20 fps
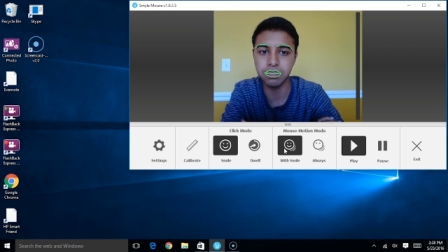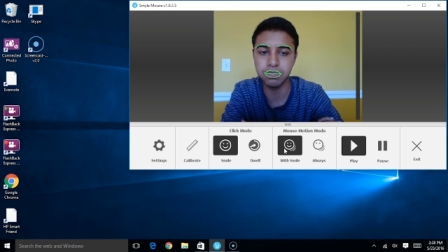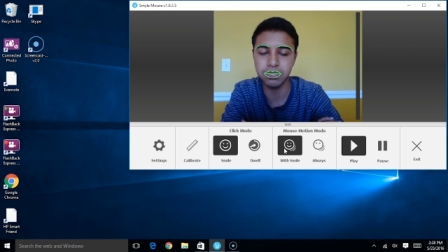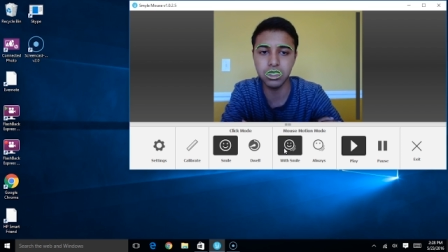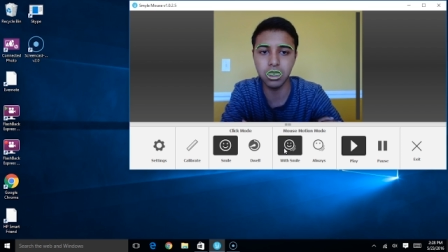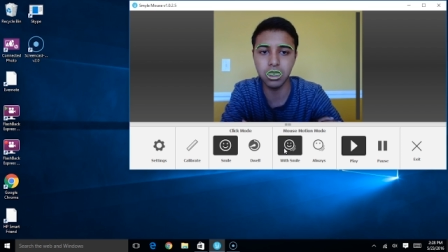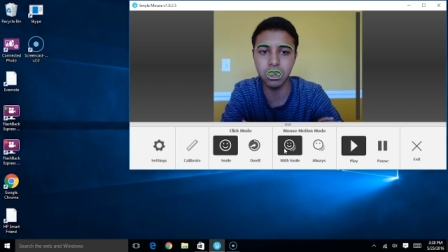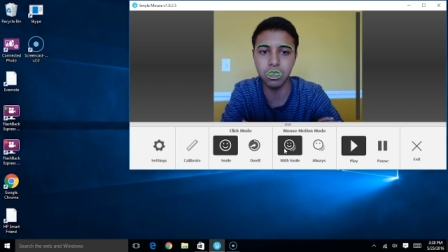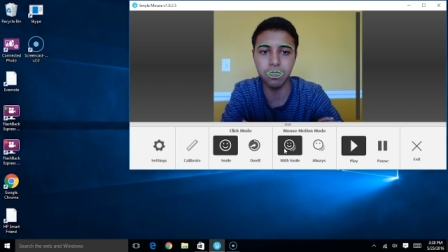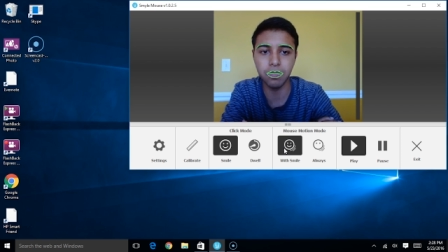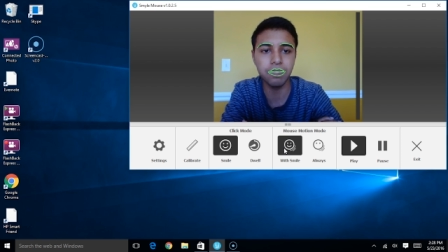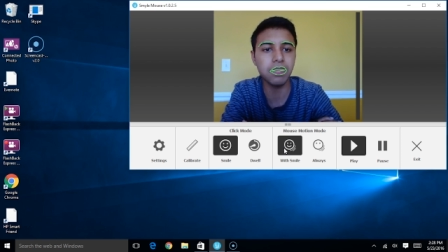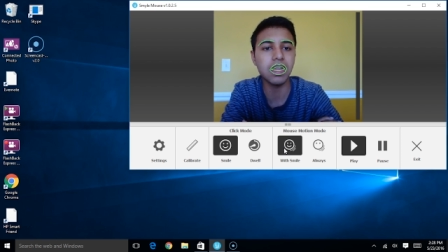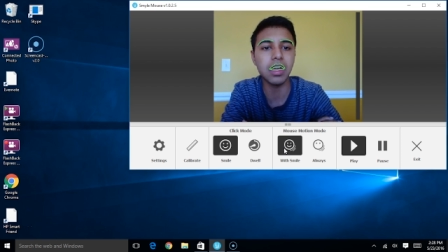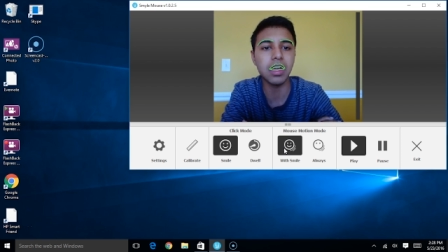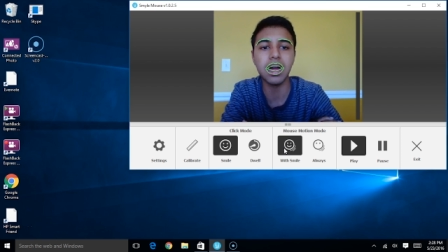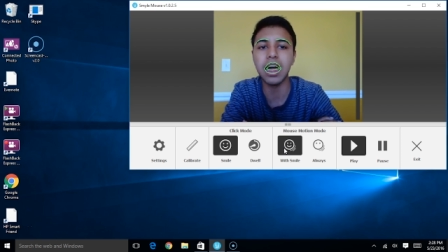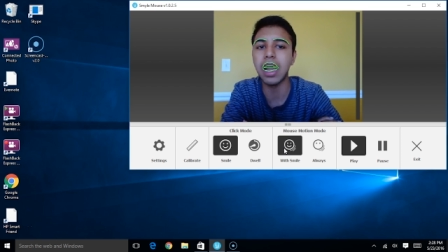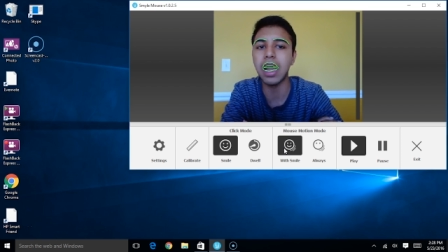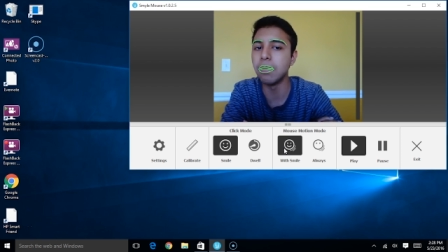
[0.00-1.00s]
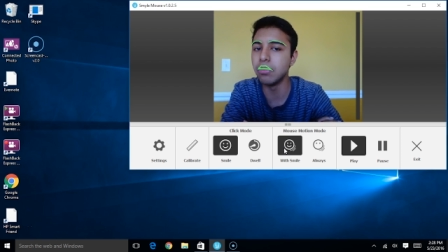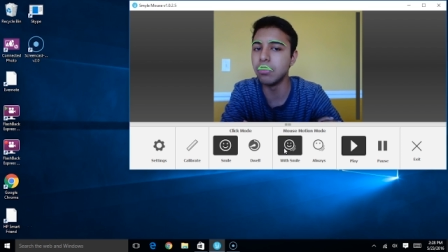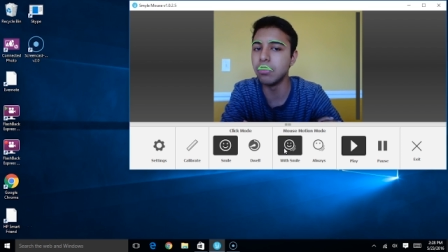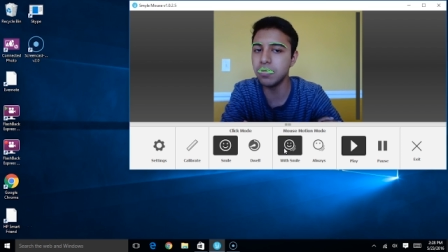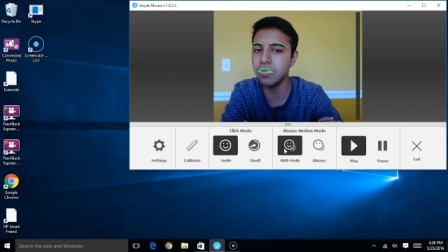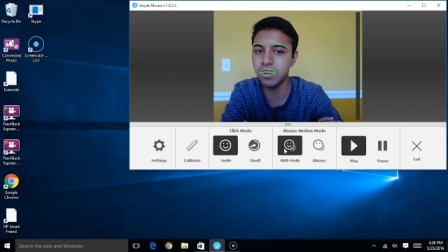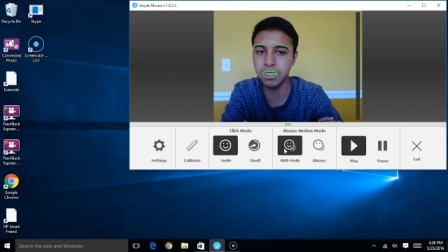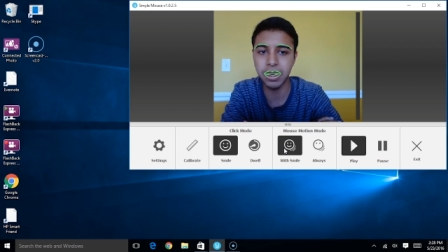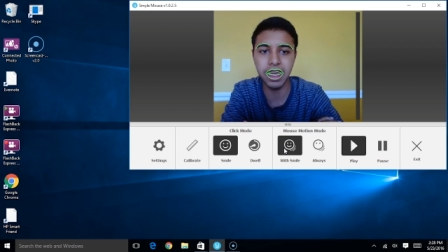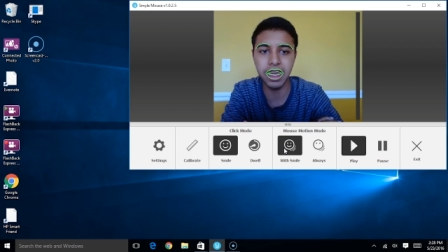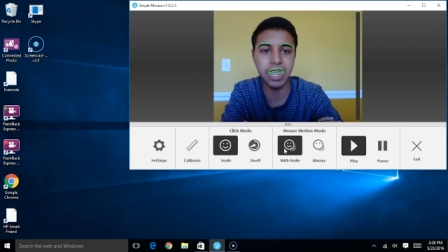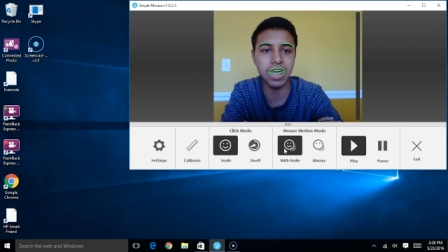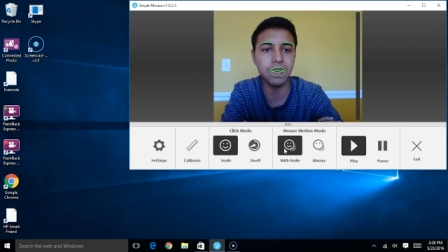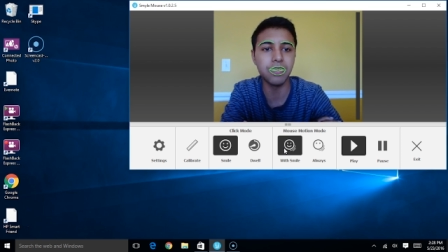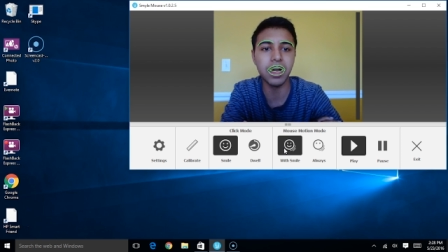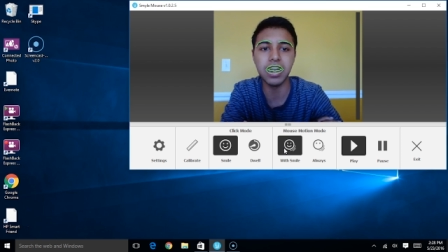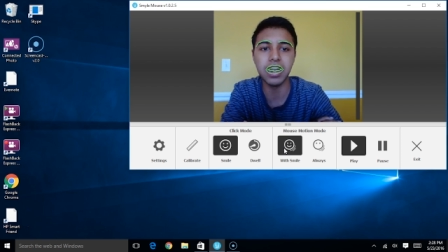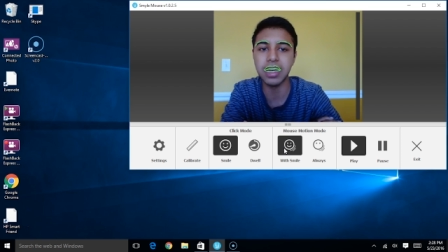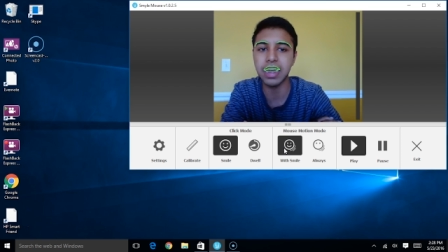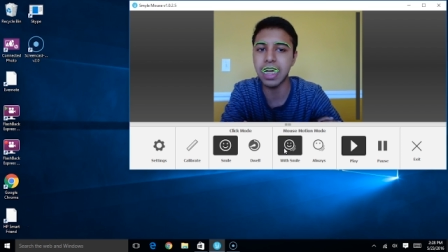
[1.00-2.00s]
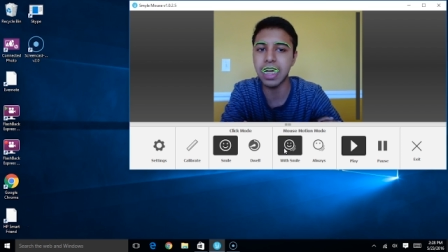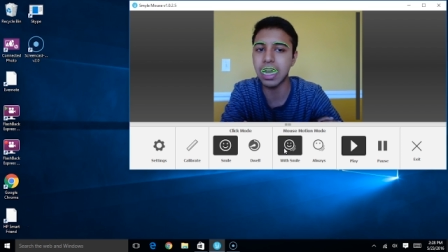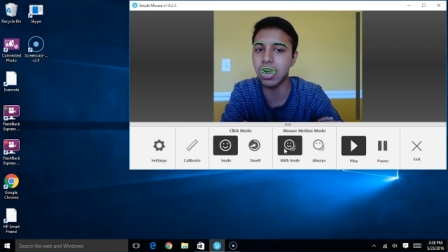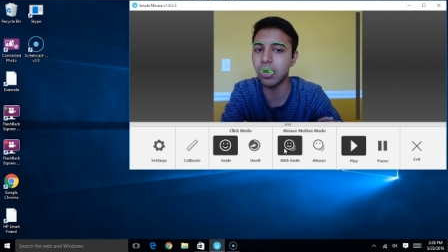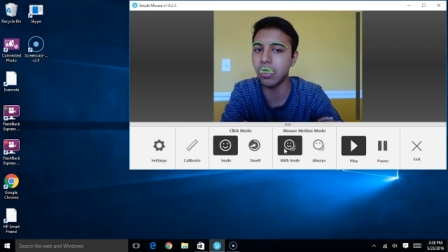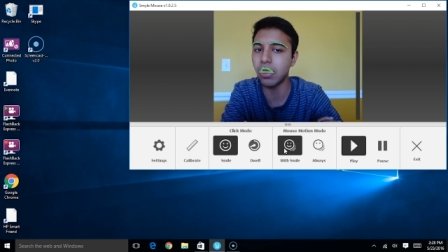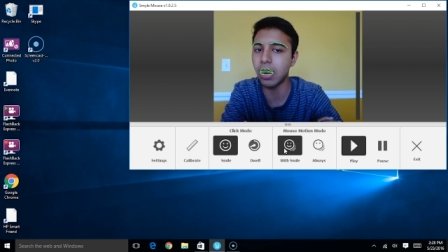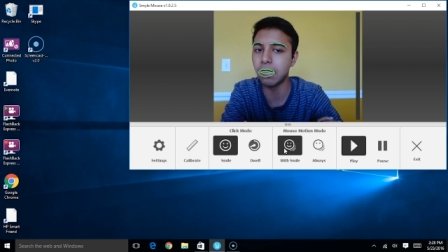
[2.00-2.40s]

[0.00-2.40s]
So I'm moving my head right now,